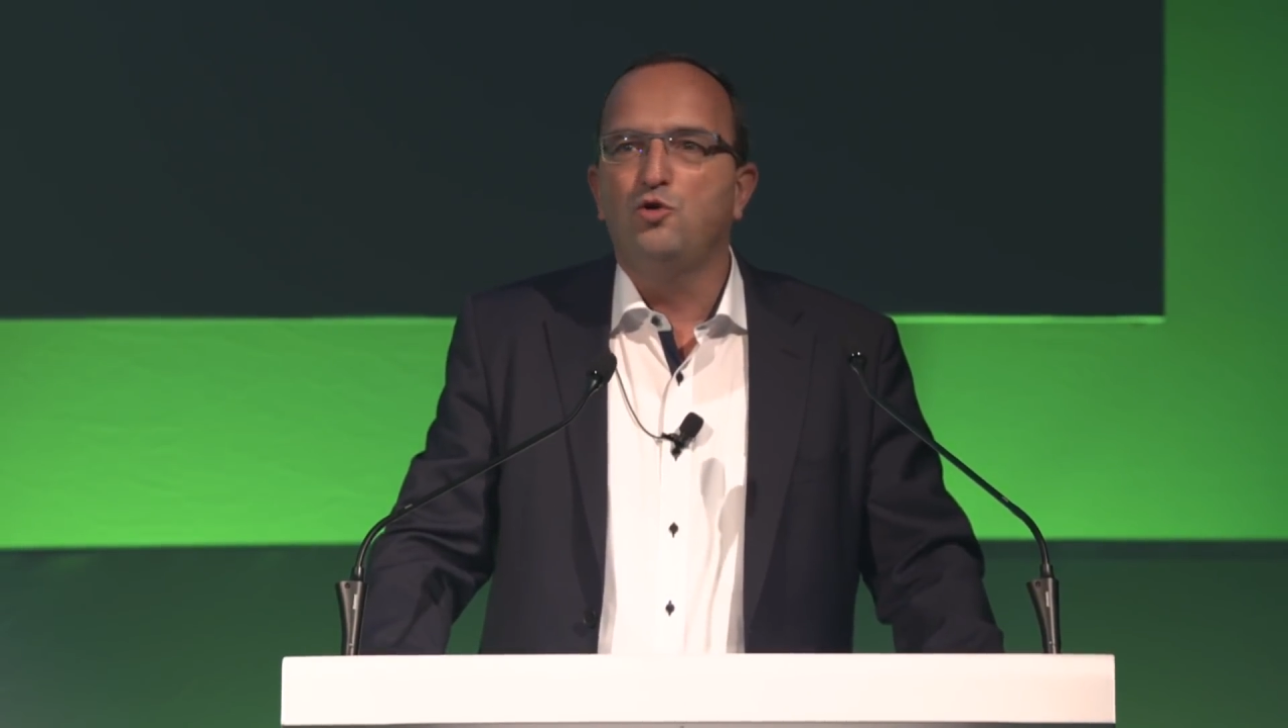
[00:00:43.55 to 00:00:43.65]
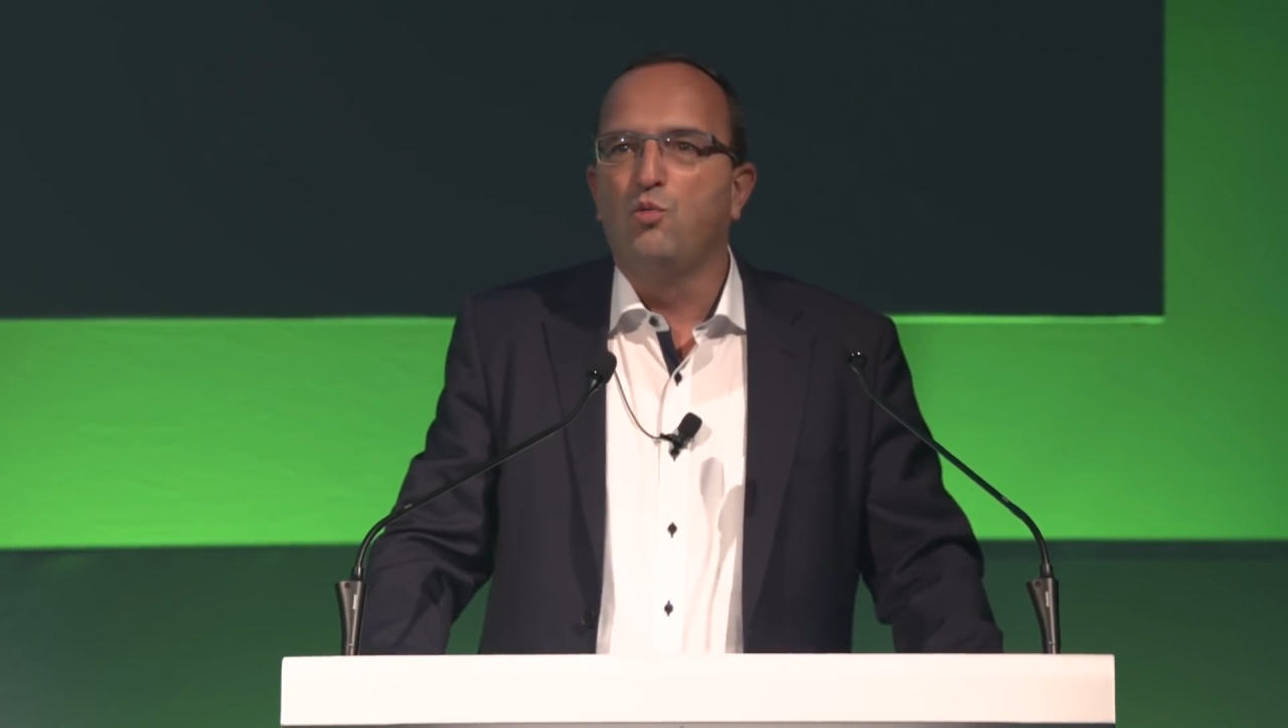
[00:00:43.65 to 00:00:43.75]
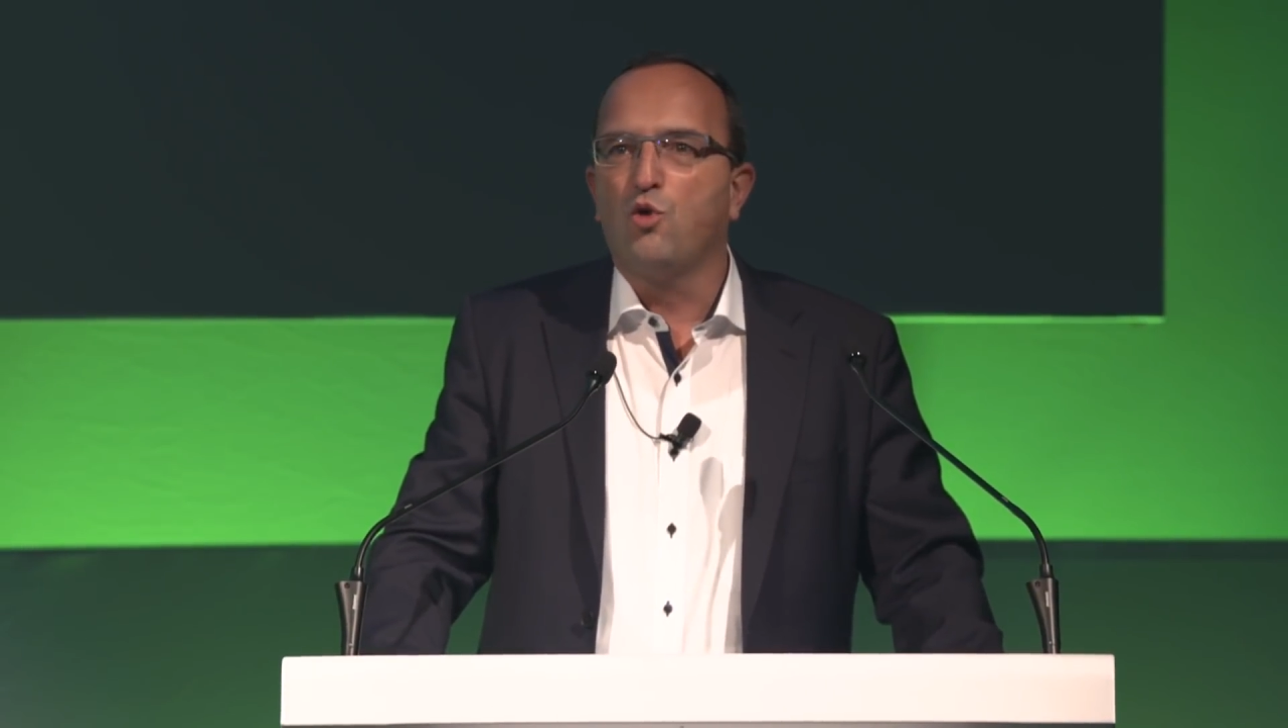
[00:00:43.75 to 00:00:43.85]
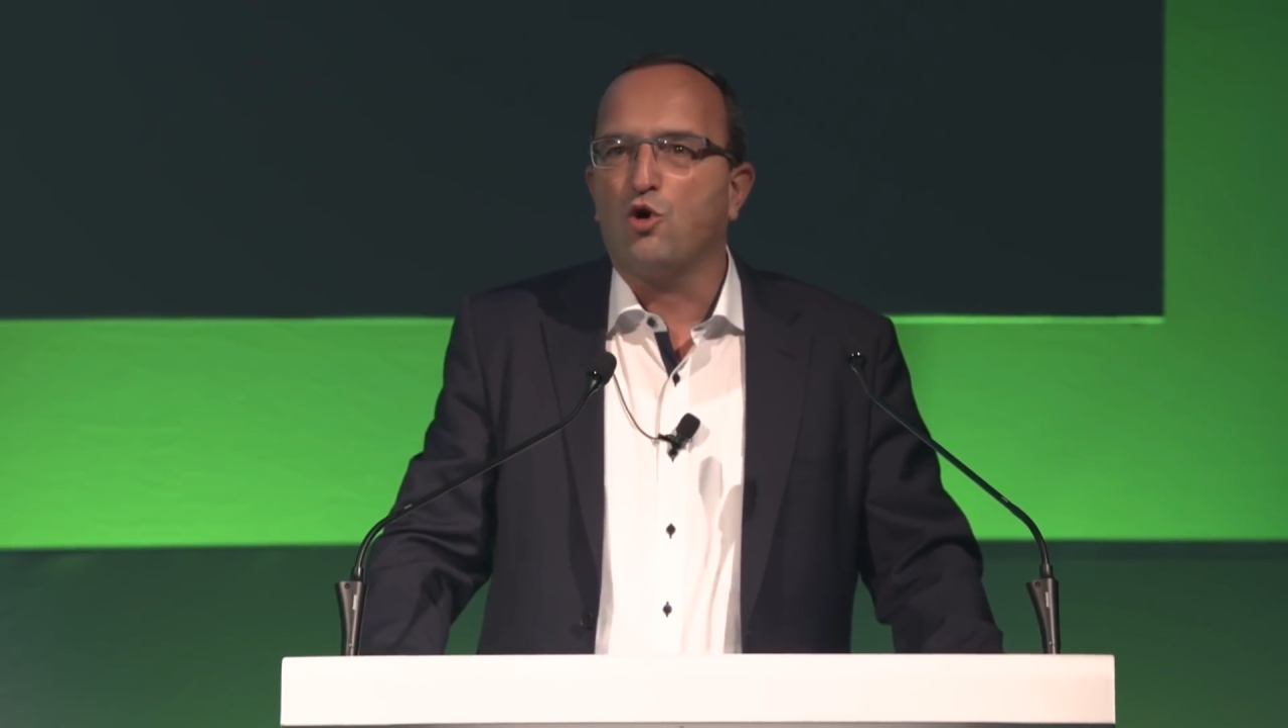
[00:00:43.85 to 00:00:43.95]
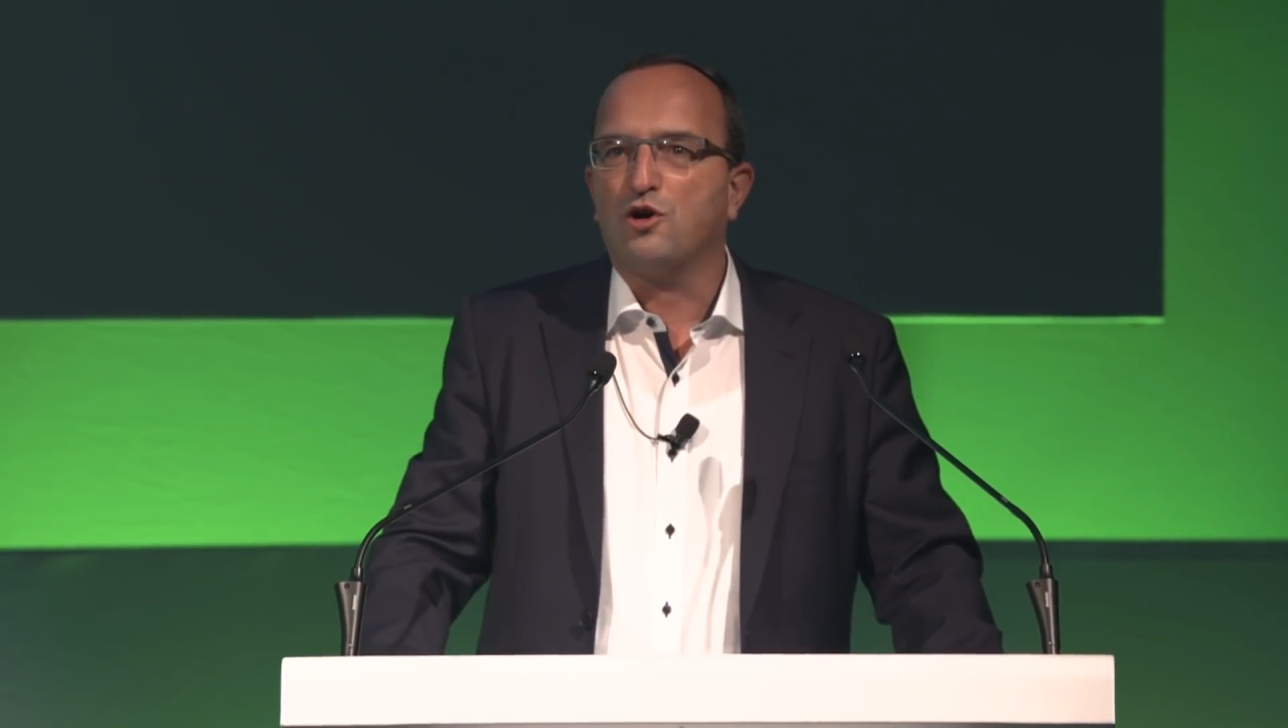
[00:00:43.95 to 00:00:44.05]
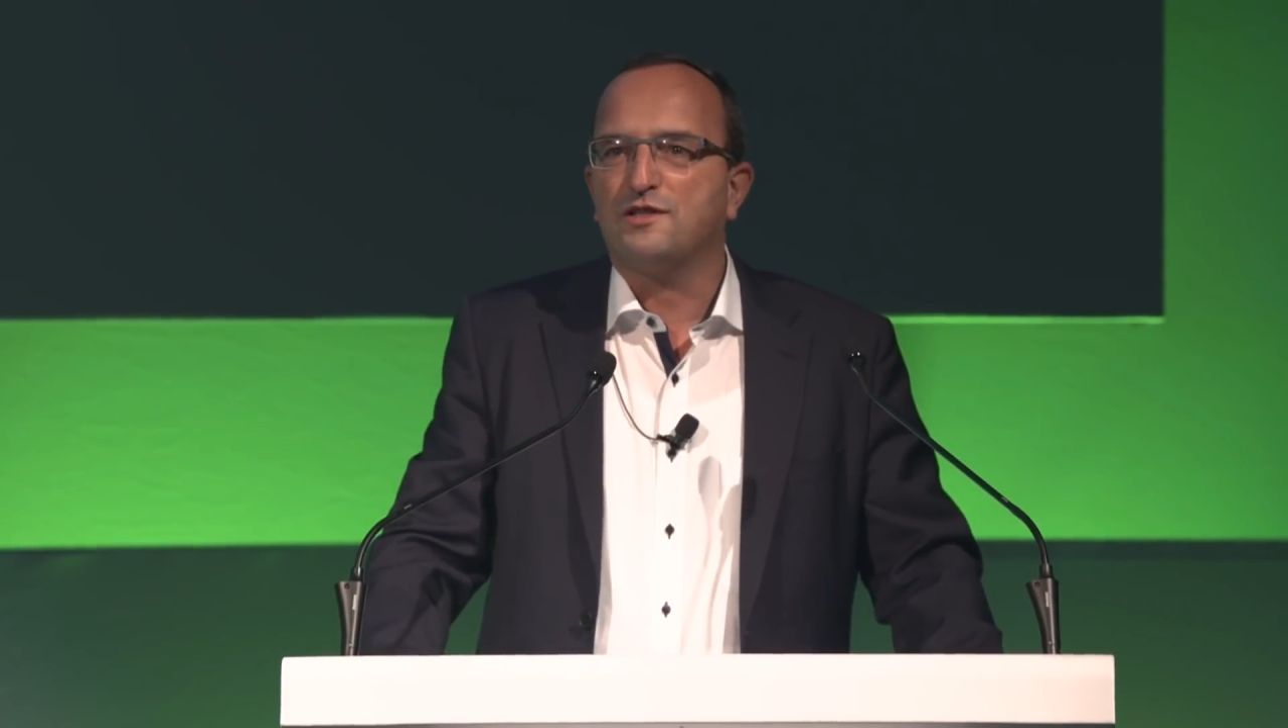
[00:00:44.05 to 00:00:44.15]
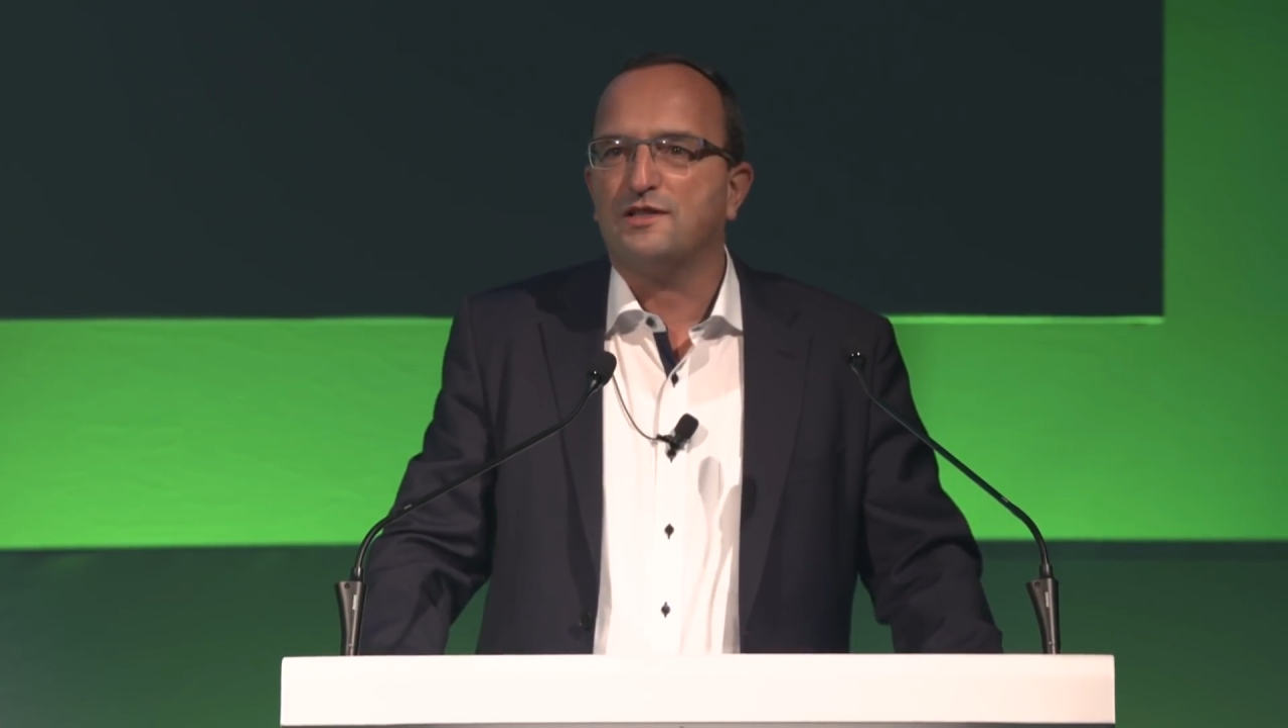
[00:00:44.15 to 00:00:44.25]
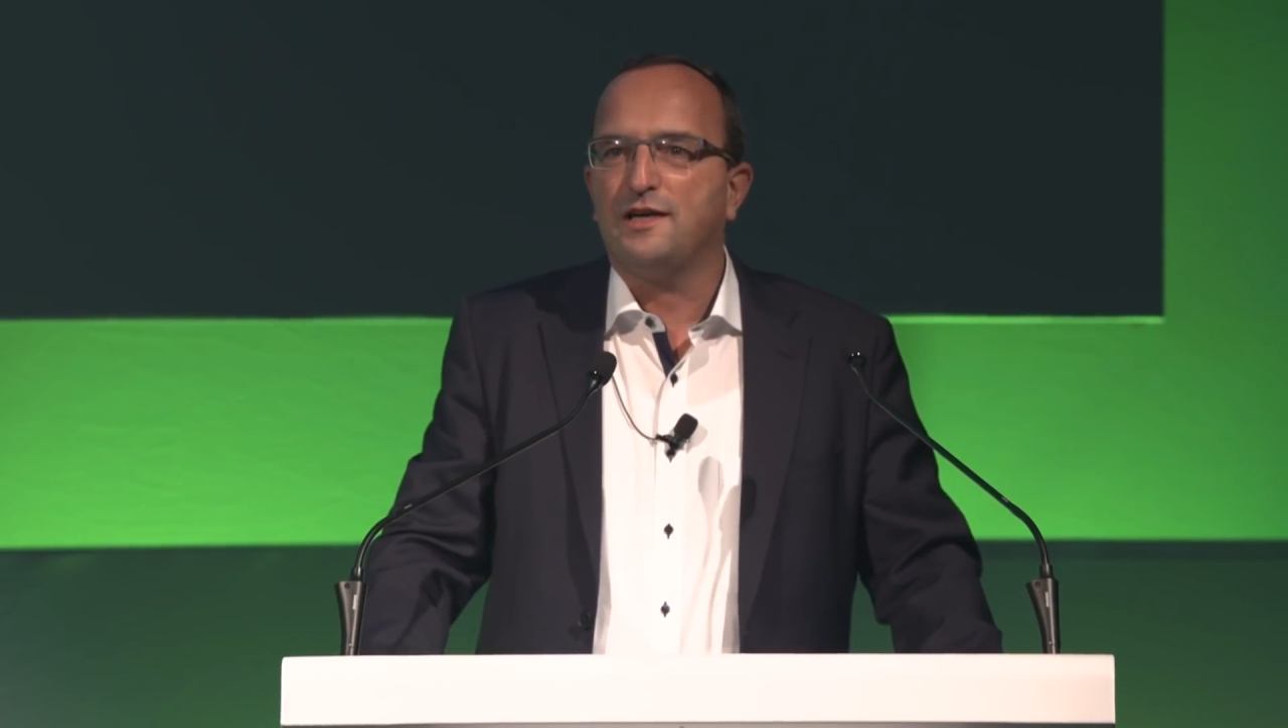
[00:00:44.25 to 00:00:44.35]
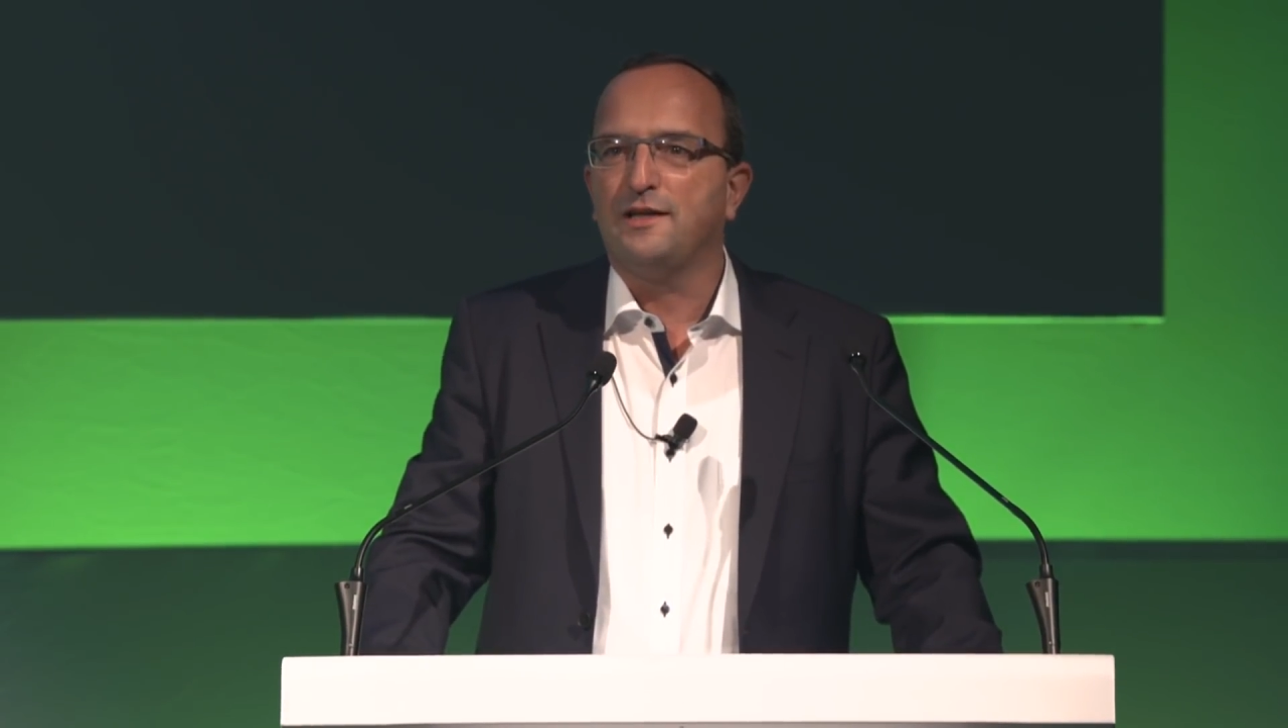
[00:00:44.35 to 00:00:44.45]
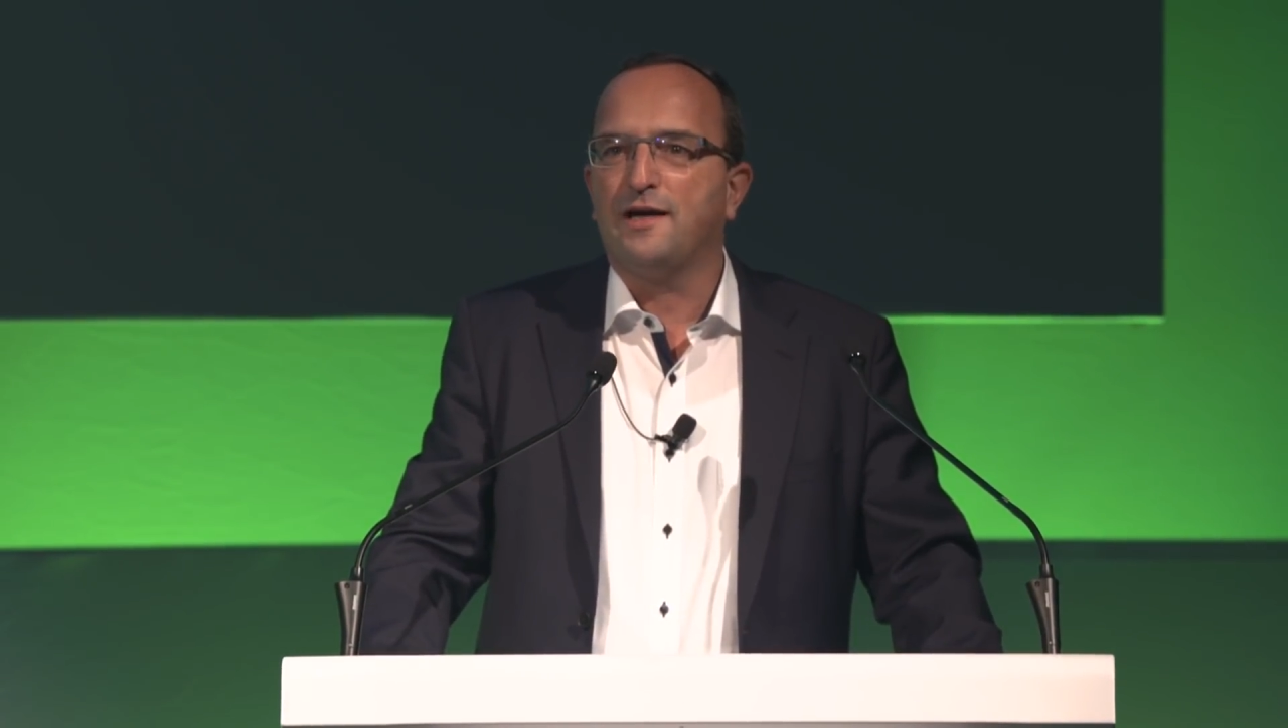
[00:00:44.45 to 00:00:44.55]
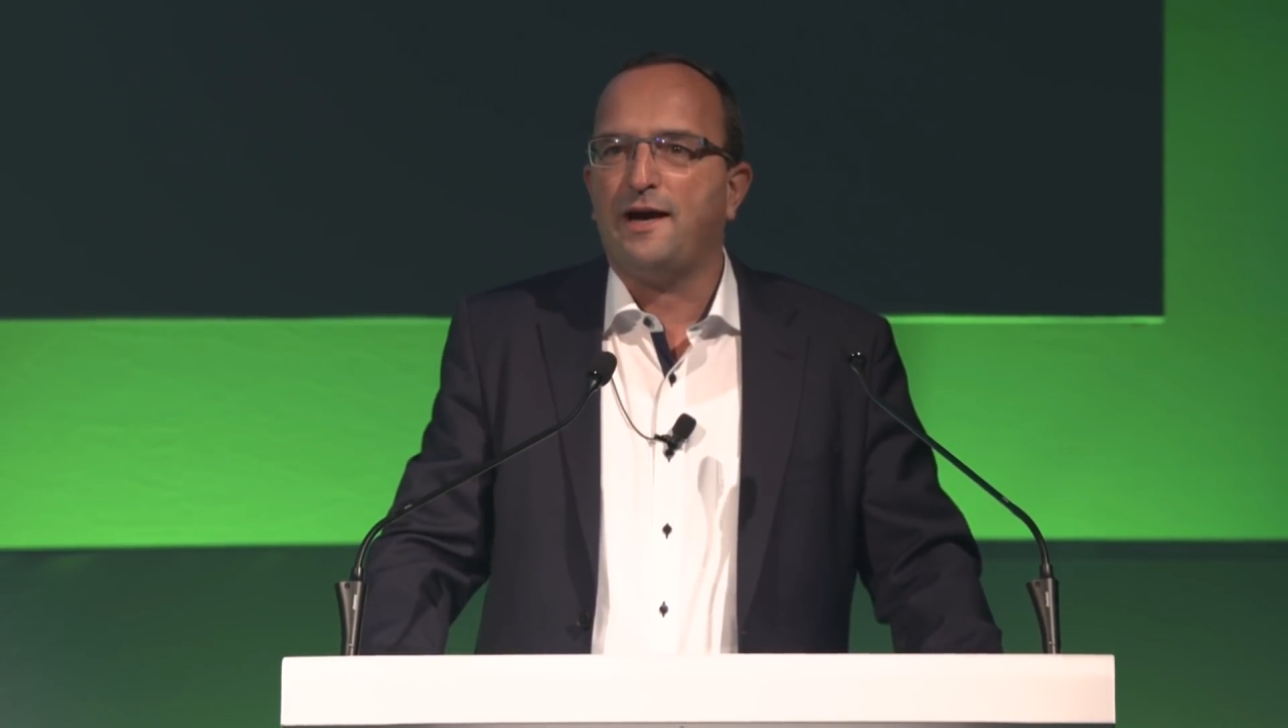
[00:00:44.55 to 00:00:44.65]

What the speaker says: works in